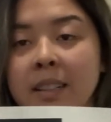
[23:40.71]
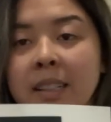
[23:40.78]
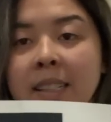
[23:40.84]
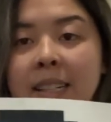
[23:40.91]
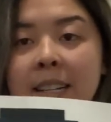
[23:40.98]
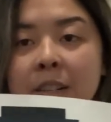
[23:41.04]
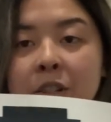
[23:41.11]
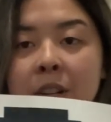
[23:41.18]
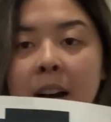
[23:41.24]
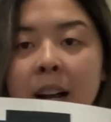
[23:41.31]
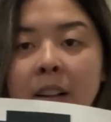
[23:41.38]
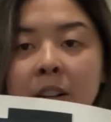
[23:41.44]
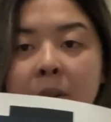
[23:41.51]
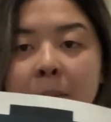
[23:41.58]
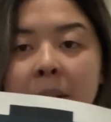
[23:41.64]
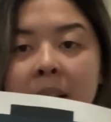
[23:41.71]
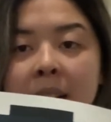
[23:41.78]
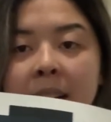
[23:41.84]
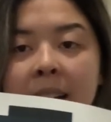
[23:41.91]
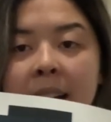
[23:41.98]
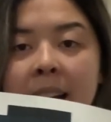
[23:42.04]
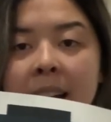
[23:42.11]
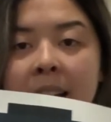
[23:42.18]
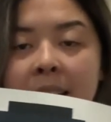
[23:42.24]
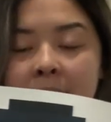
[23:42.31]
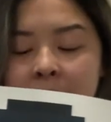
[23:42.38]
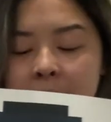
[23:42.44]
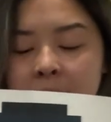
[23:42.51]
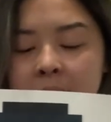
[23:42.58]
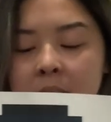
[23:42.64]
does each color mean again?
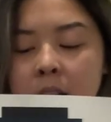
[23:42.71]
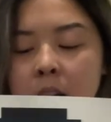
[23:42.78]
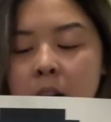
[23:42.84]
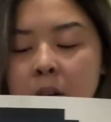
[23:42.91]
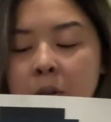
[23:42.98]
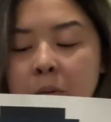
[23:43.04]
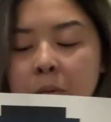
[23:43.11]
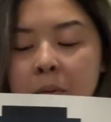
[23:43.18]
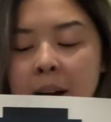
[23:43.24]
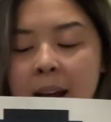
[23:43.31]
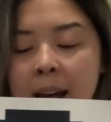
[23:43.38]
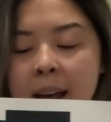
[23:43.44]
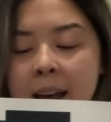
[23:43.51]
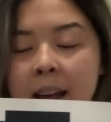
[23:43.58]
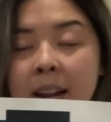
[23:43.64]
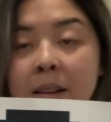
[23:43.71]
Red